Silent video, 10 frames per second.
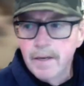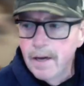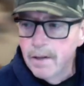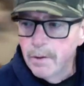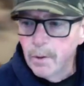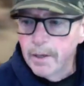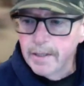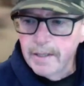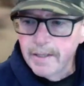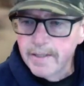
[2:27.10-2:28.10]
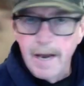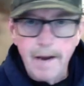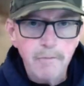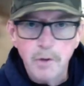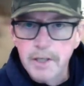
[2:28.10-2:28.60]
they're in the
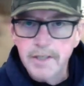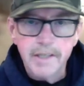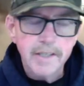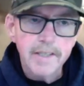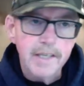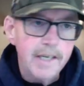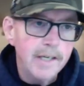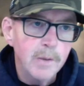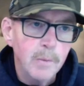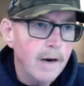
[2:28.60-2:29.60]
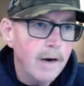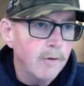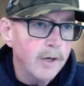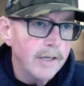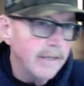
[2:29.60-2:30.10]
savory 16 or
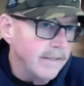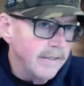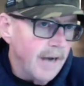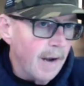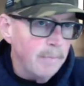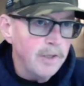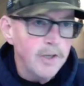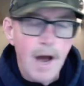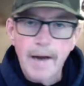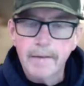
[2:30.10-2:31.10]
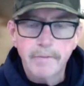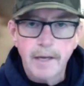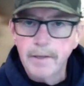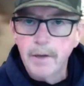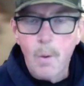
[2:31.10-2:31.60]
whatever it is, and I'd be shocked if
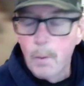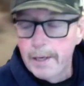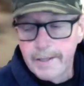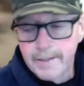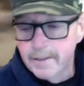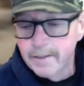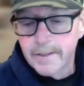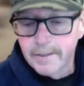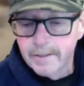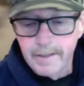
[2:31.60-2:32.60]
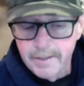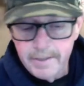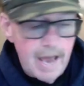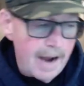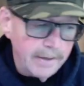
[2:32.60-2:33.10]
they don't win it because it's it's
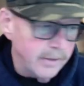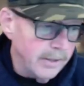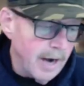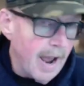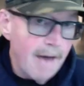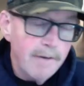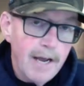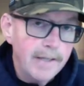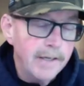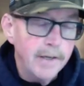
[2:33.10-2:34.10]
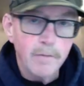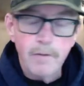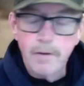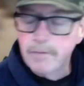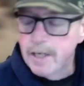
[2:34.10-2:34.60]
that good. I haven't had the other
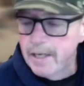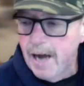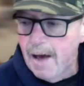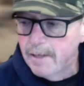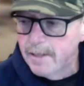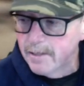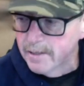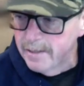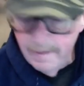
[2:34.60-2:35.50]
15, obviously,